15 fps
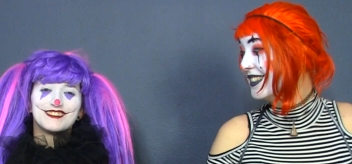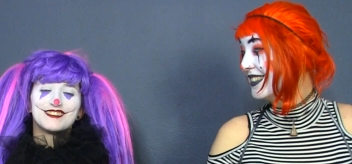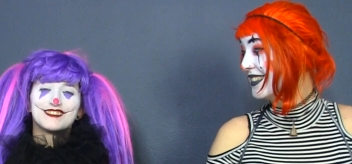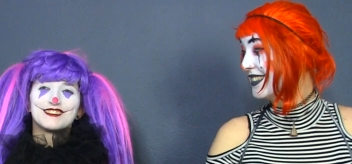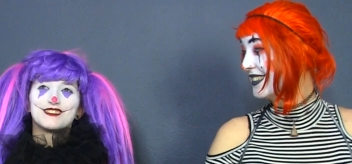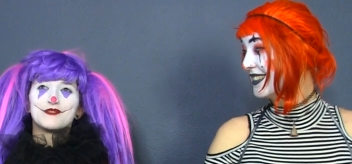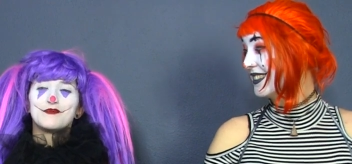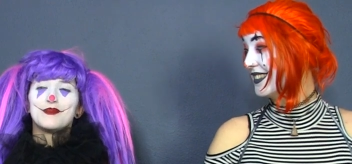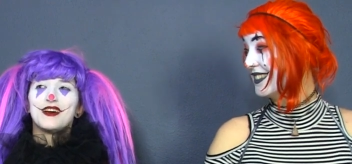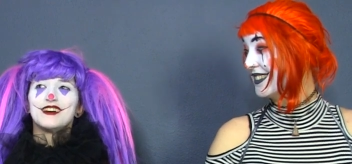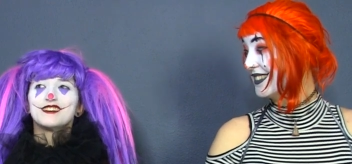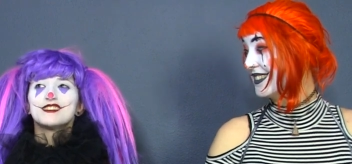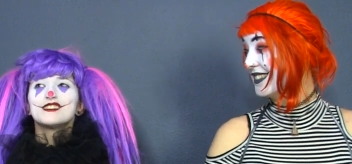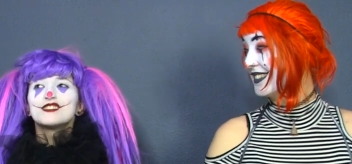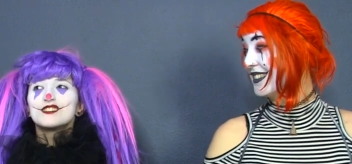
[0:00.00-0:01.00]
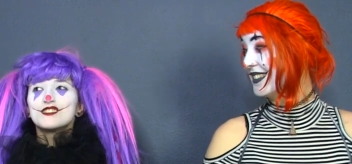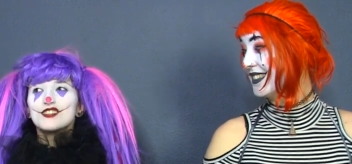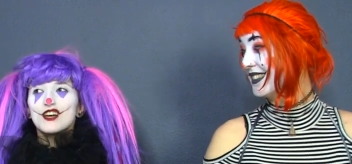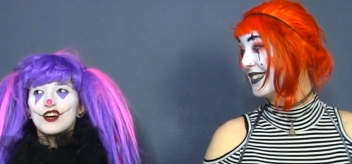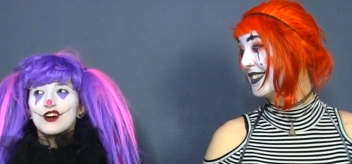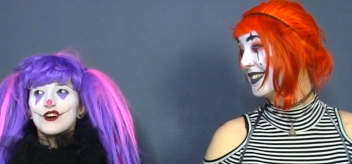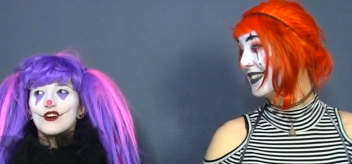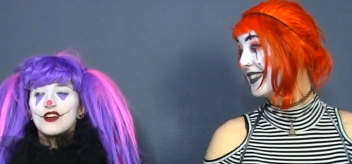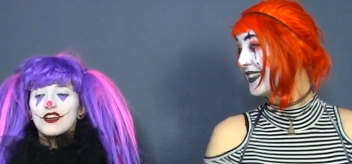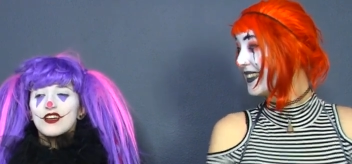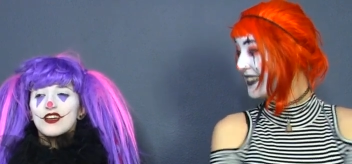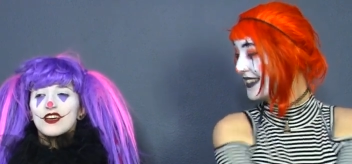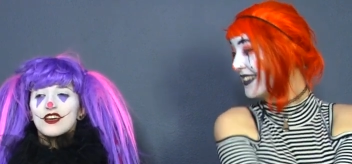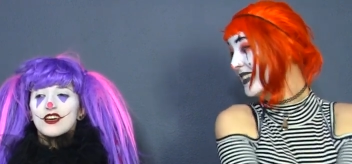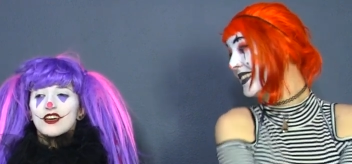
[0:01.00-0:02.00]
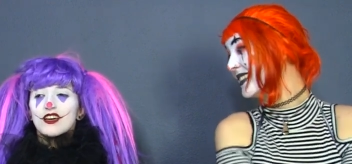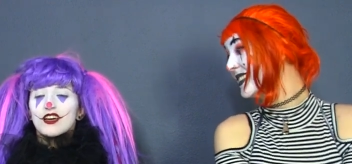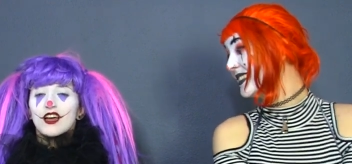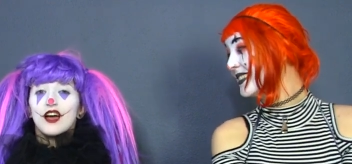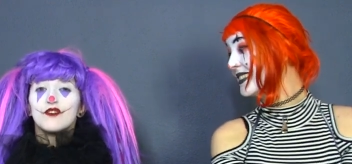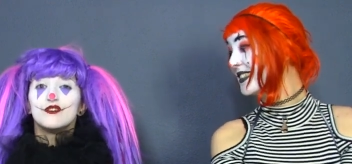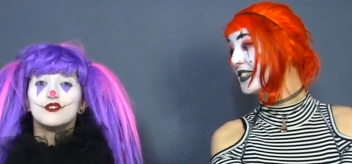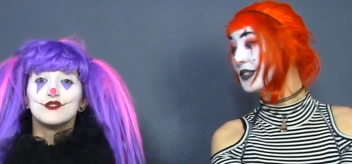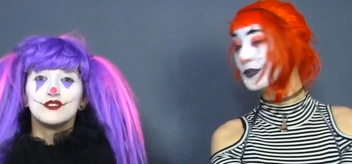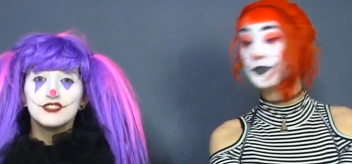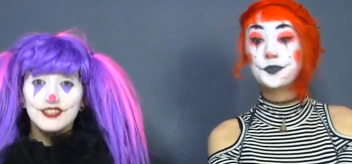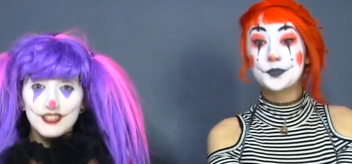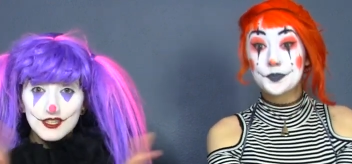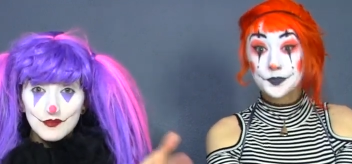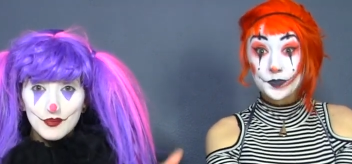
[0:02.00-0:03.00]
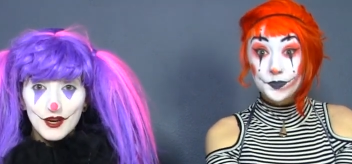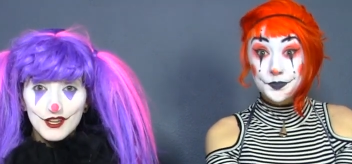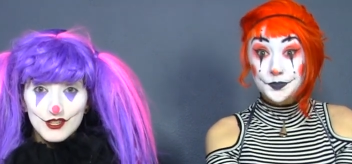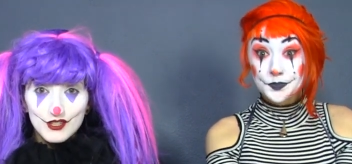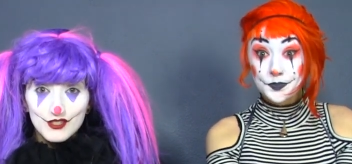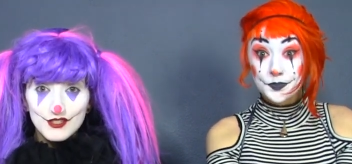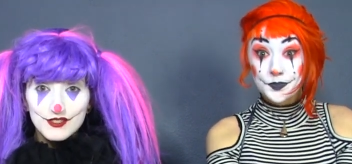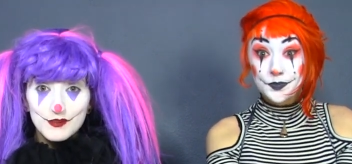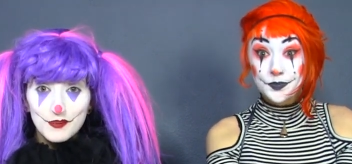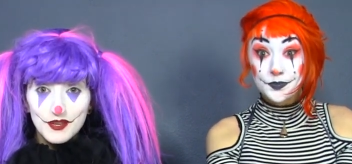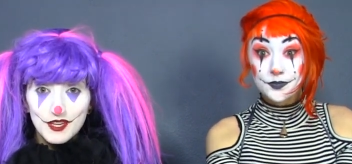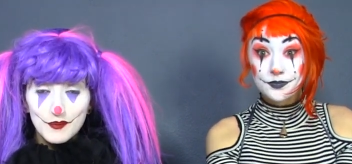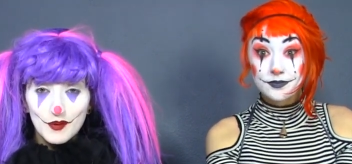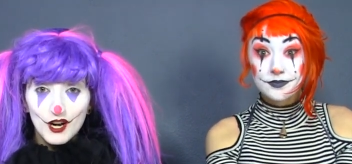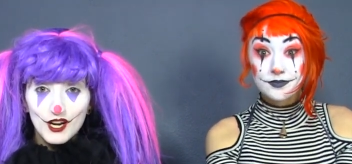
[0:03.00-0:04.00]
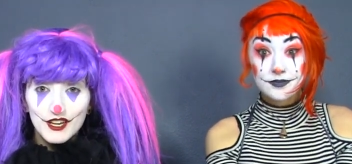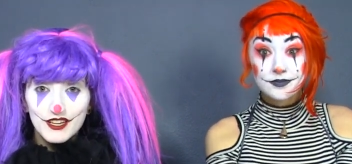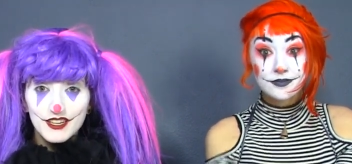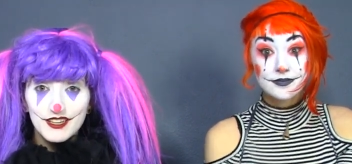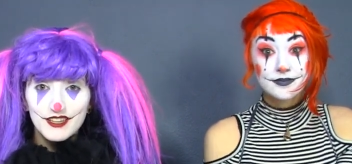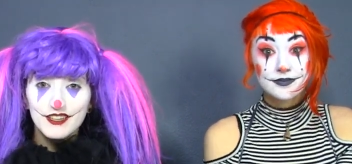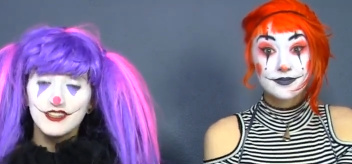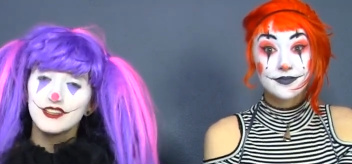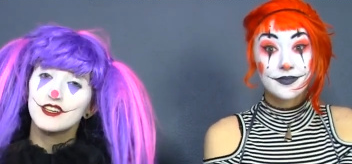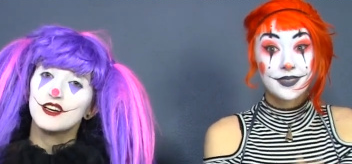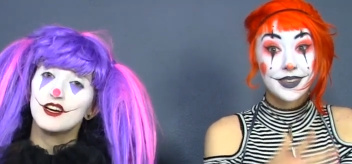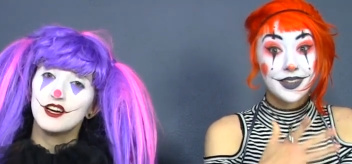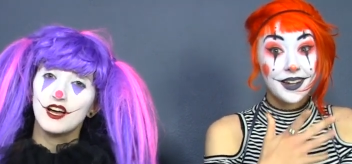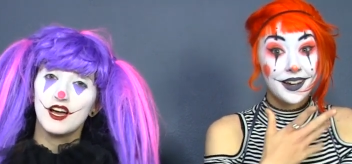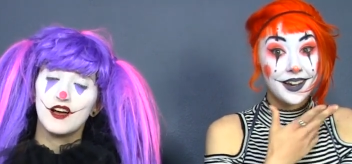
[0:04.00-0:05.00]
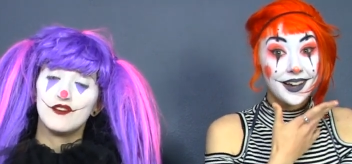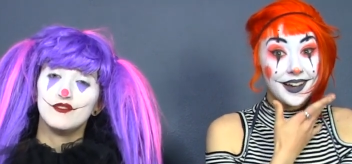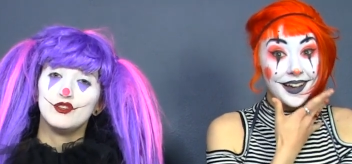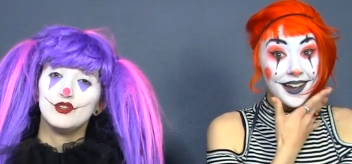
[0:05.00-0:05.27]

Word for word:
Speaker 1: just the best. So, have you seen Puddles Pity Party? Have